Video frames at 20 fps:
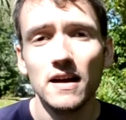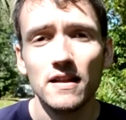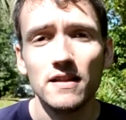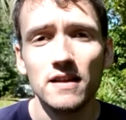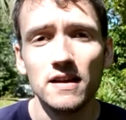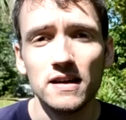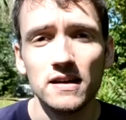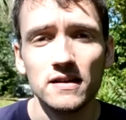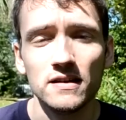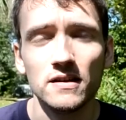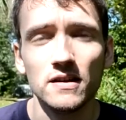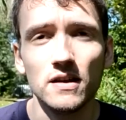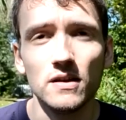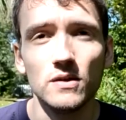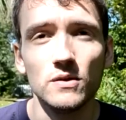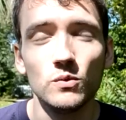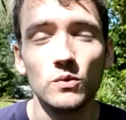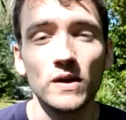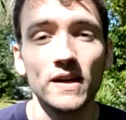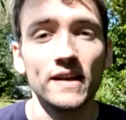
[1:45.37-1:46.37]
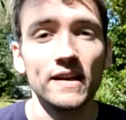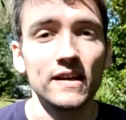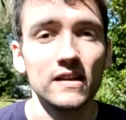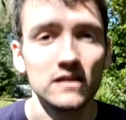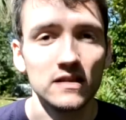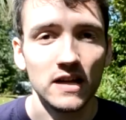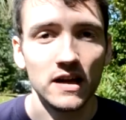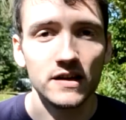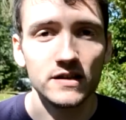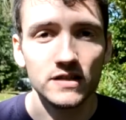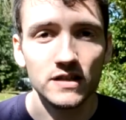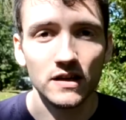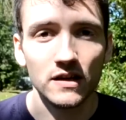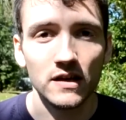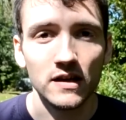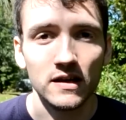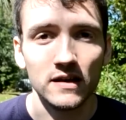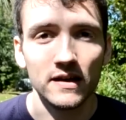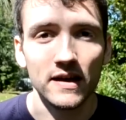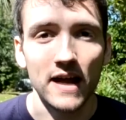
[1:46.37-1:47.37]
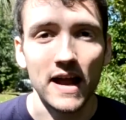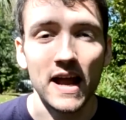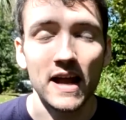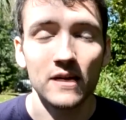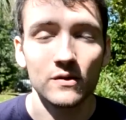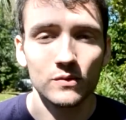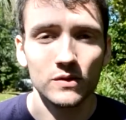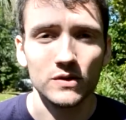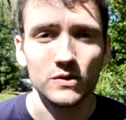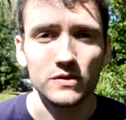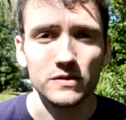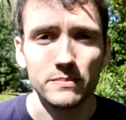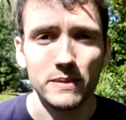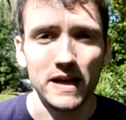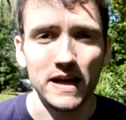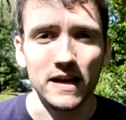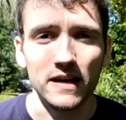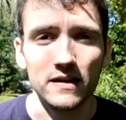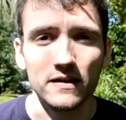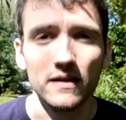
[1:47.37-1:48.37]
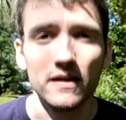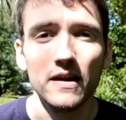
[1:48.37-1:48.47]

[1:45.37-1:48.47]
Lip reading: then we can get a lot done and reduce pain.